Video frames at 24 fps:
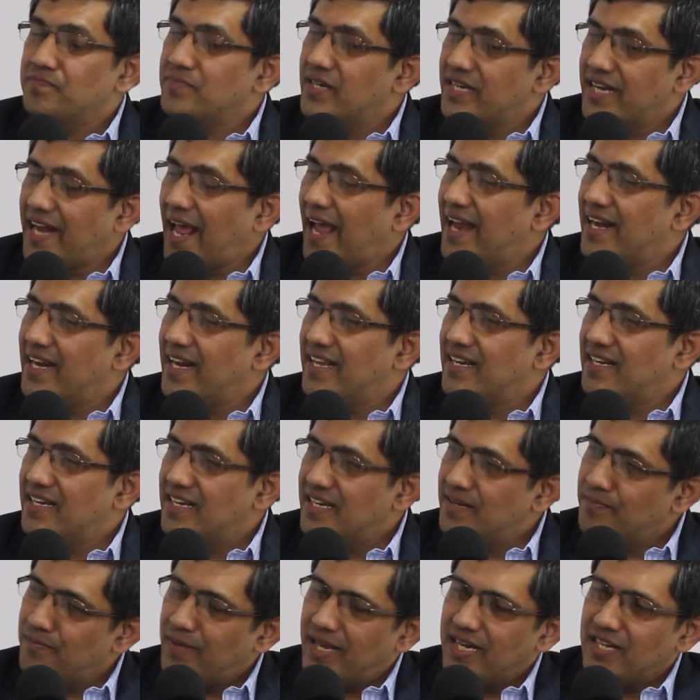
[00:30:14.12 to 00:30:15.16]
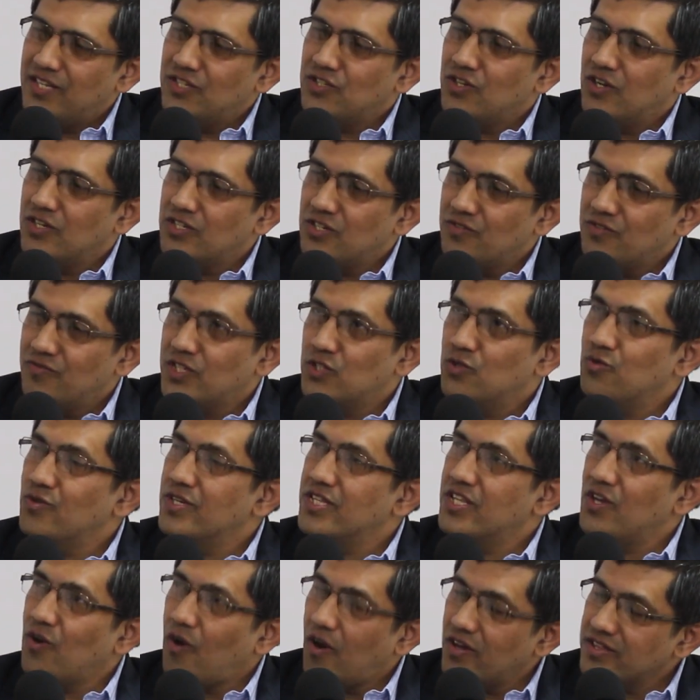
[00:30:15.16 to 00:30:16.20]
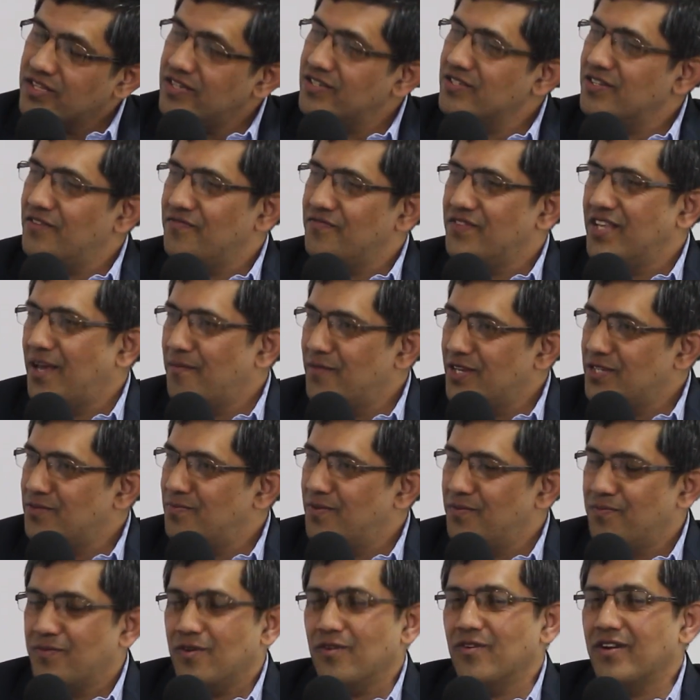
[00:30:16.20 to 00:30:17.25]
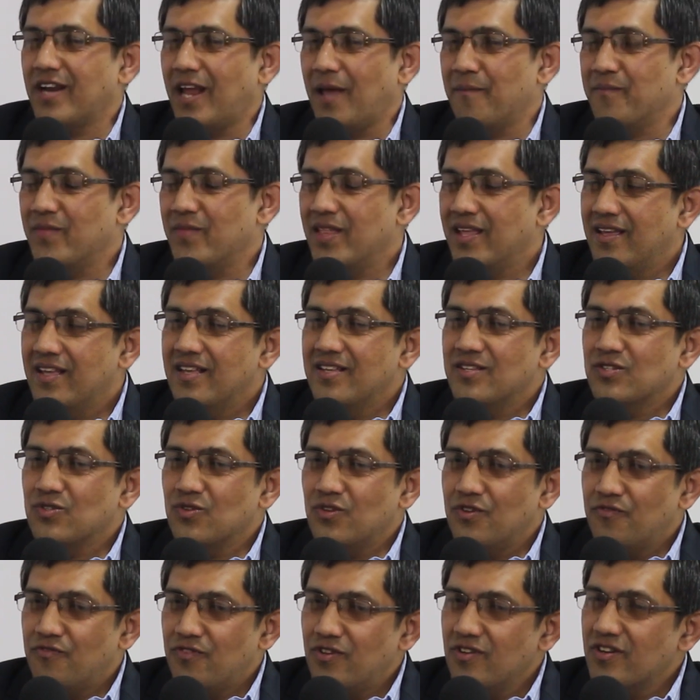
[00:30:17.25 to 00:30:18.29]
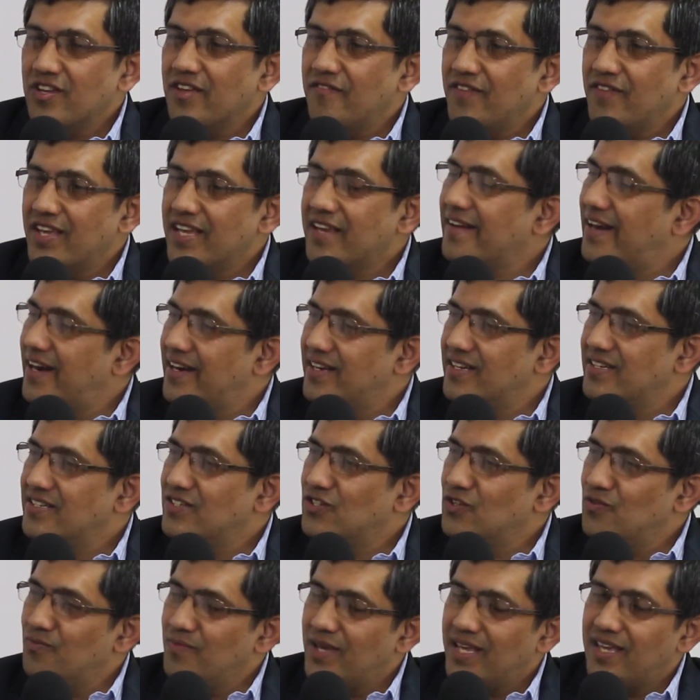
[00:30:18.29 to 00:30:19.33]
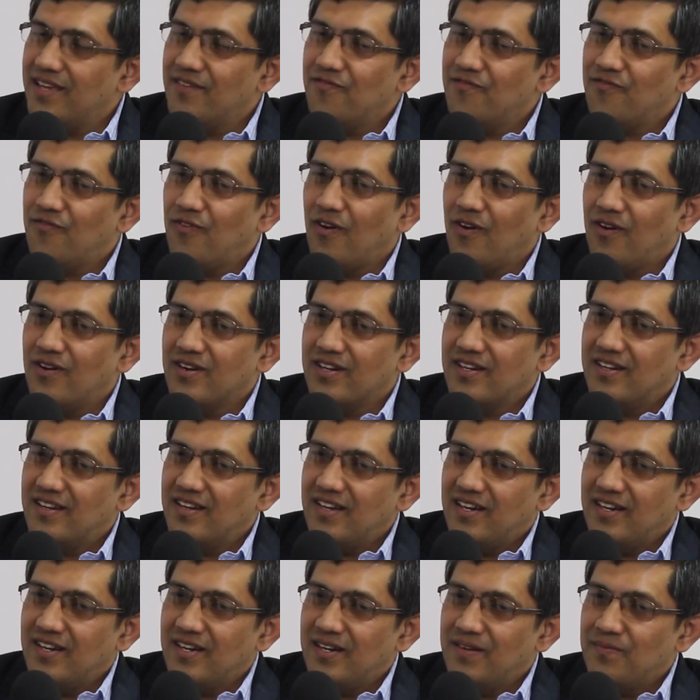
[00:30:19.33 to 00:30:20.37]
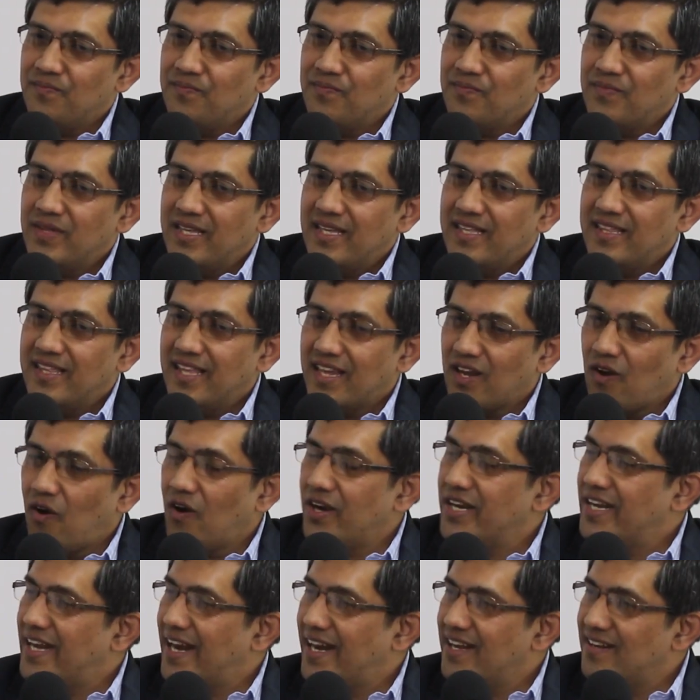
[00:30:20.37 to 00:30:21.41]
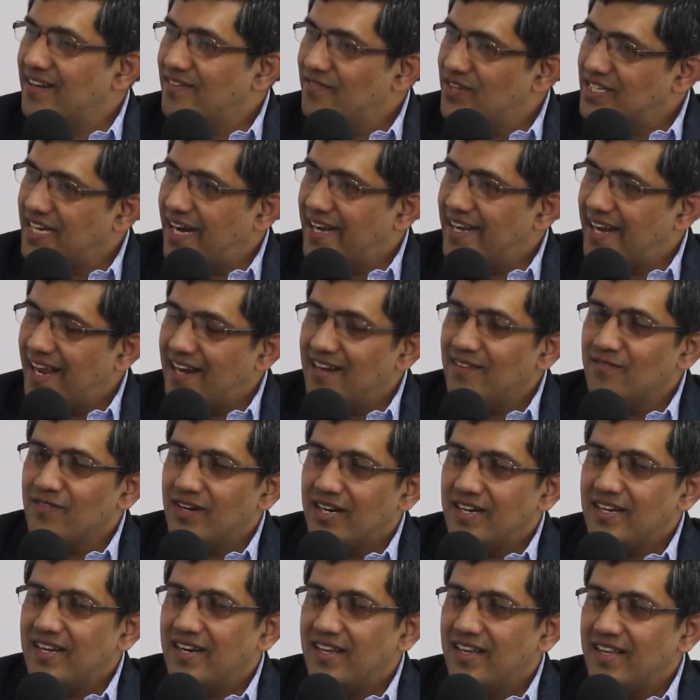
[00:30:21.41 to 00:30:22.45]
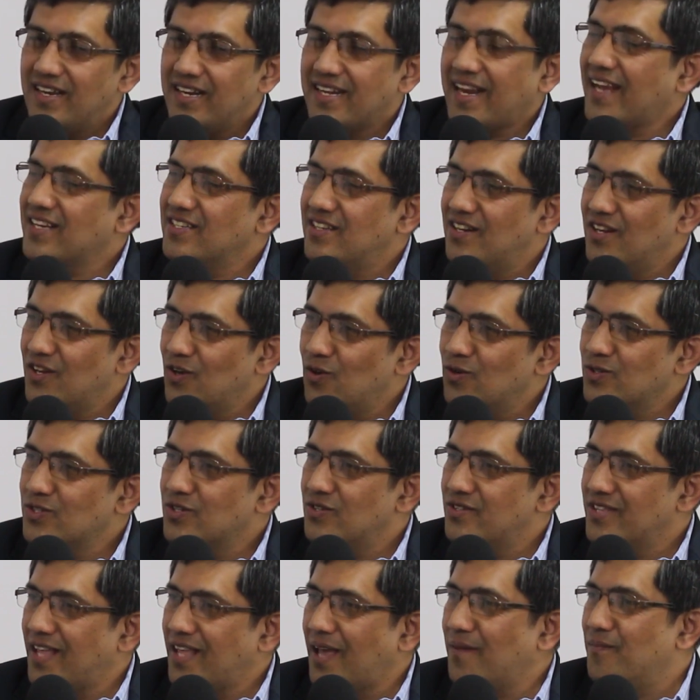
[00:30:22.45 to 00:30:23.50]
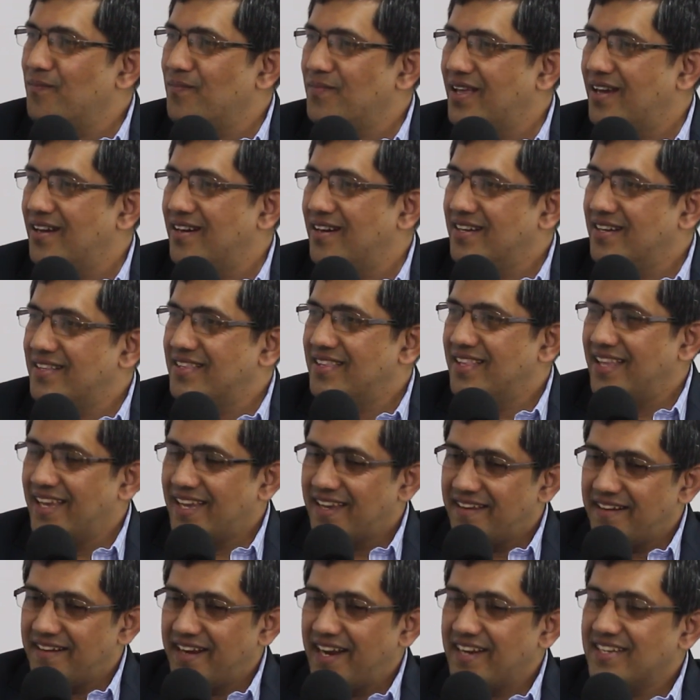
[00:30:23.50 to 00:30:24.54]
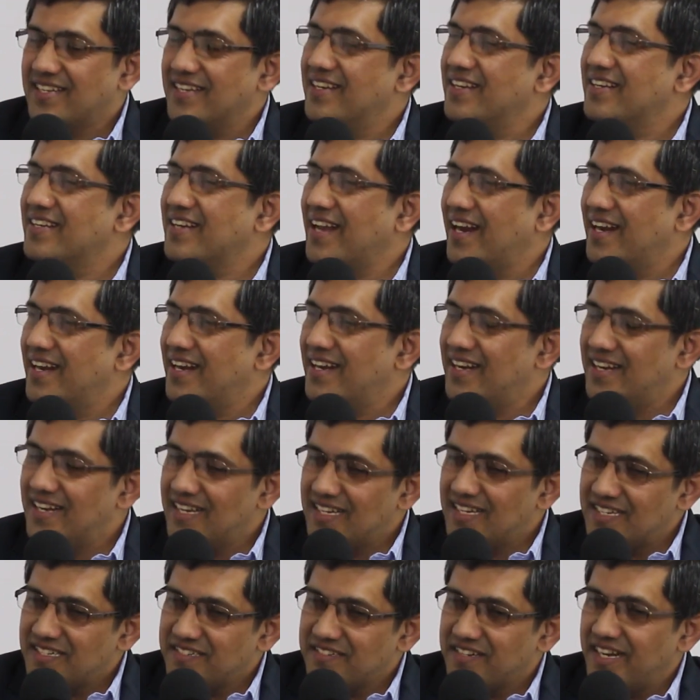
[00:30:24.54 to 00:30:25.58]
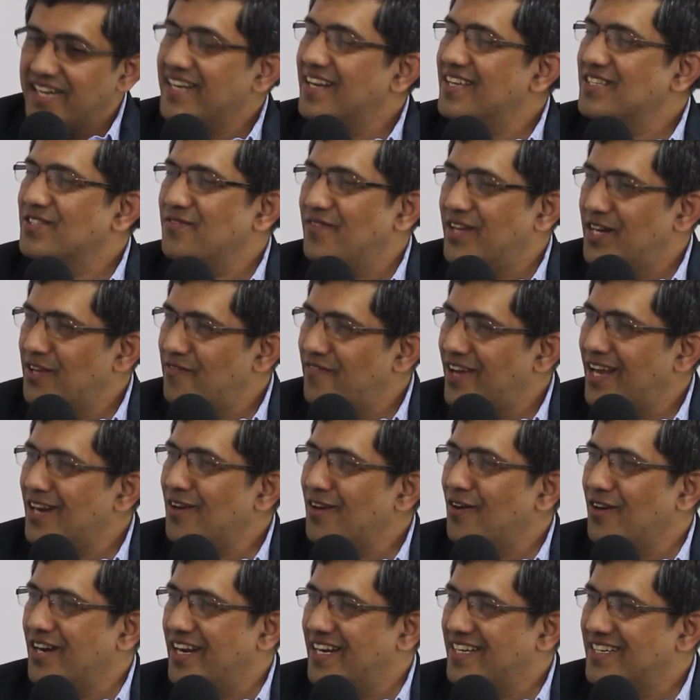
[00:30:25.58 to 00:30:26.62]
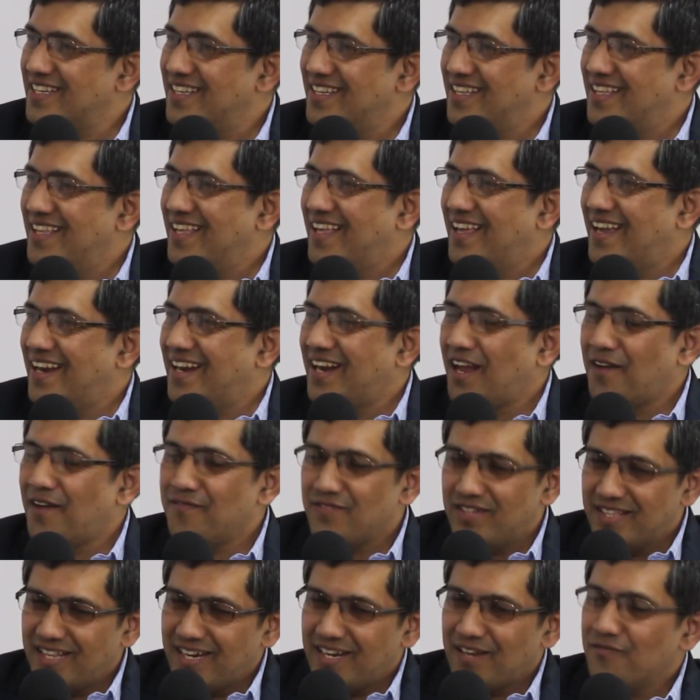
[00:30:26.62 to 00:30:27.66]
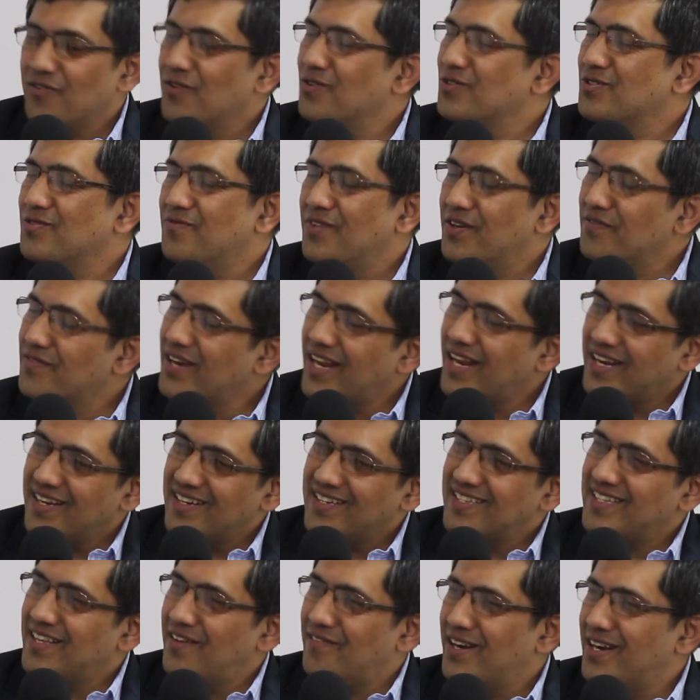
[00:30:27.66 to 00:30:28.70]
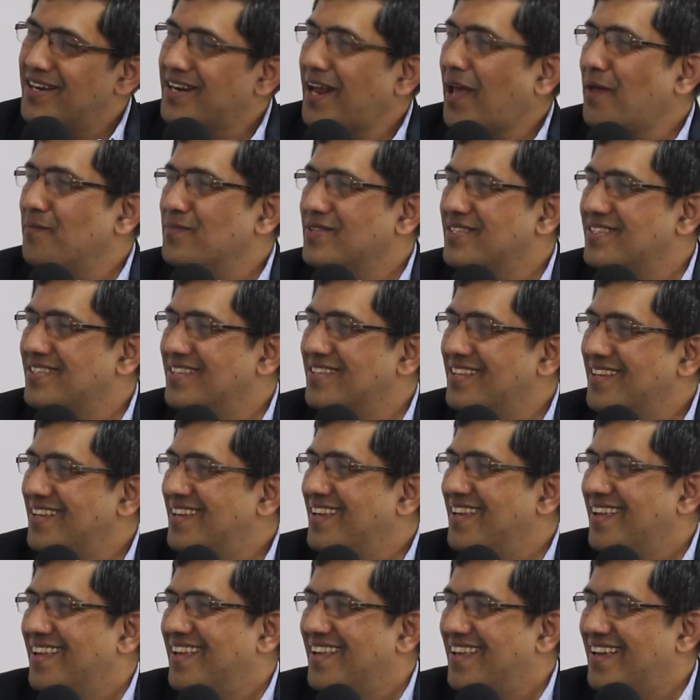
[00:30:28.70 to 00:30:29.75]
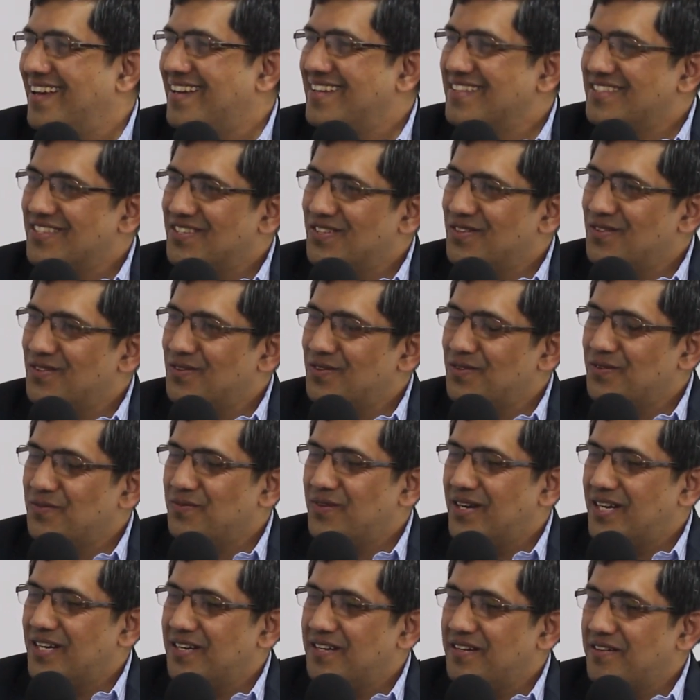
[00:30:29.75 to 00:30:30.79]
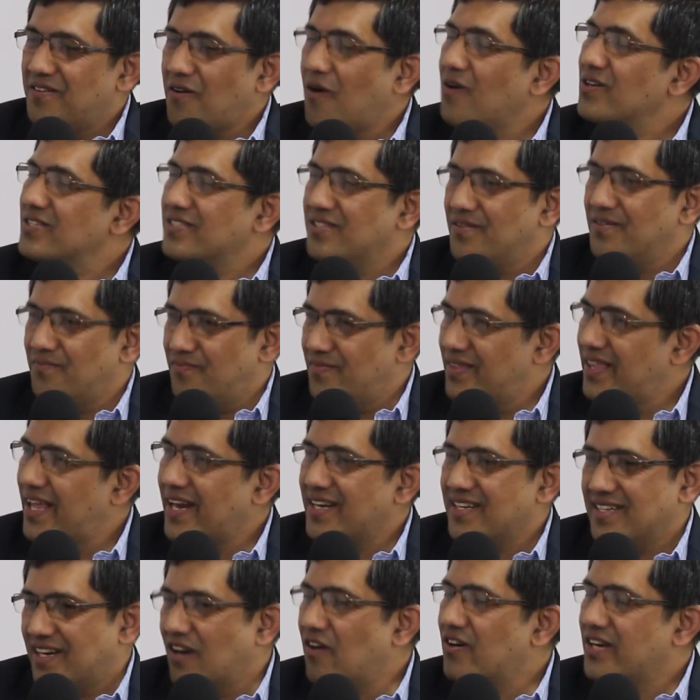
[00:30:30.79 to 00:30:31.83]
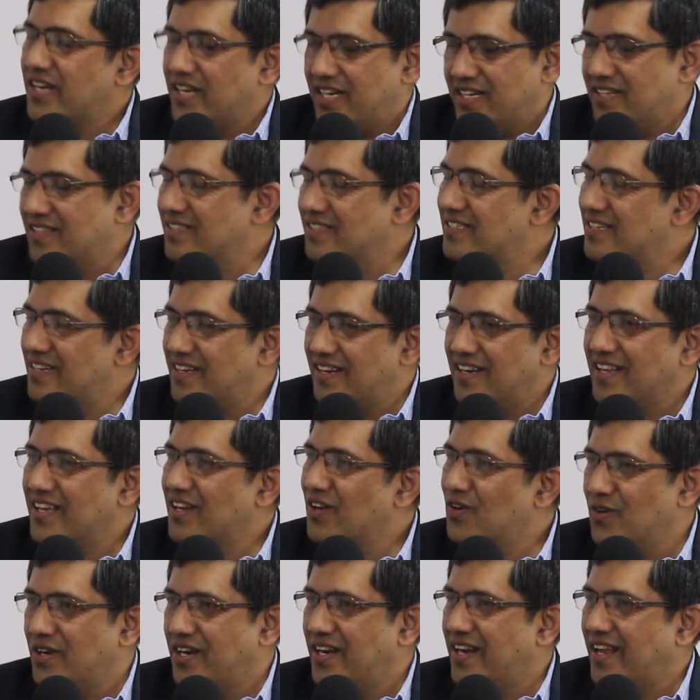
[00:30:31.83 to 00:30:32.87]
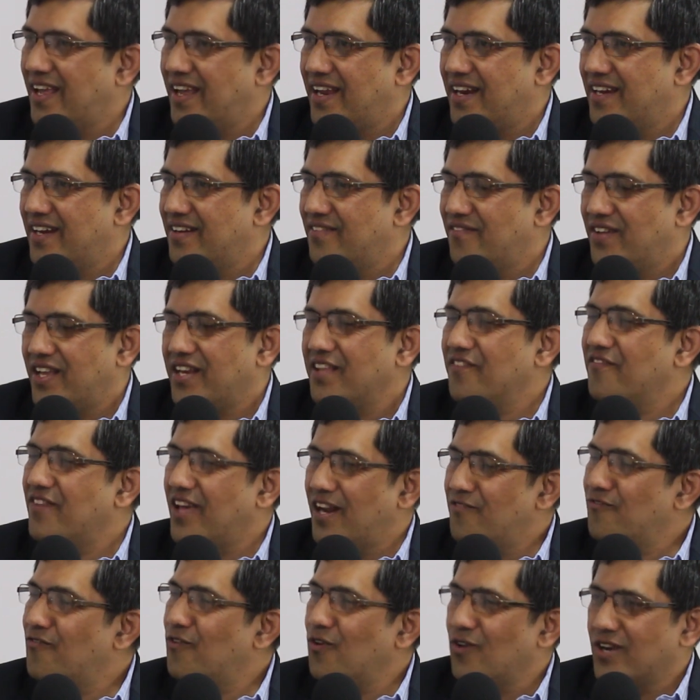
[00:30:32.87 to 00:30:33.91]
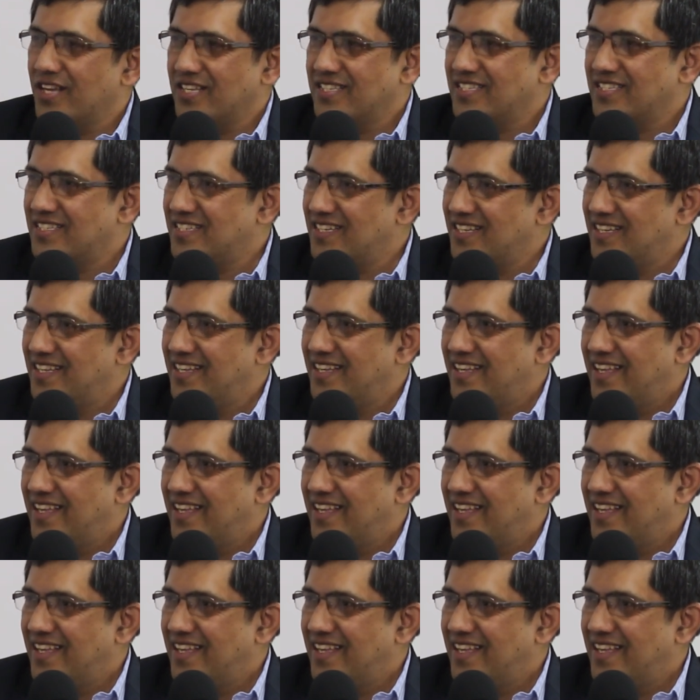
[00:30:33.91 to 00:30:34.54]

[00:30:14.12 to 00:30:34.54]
Dan and Penny Georgievich, who are the authors of the MSP program. So if you're giving credit to me for the content which I delivered, it actually goes to them. They created it and trained us very well on it. And after that, of course, we've done it several times. Yeah, so awesome. That content is really good and very well focused.